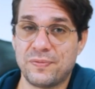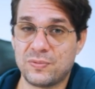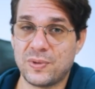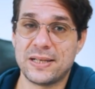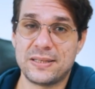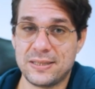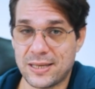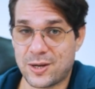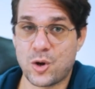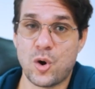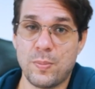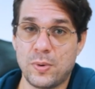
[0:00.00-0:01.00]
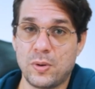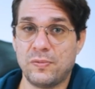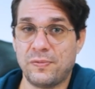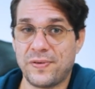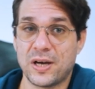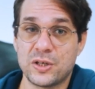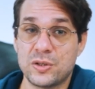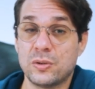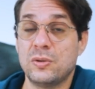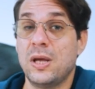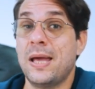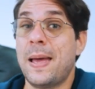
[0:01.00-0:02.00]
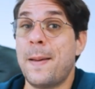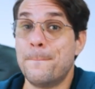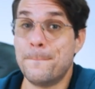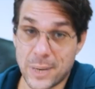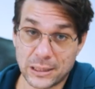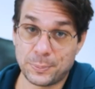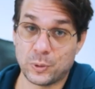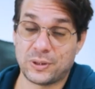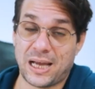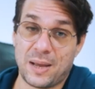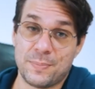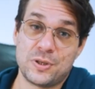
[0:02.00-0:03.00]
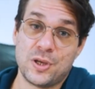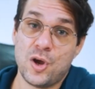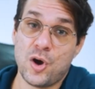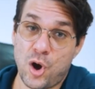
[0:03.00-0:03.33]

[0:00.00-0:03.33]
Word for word: writing a common function multiple times,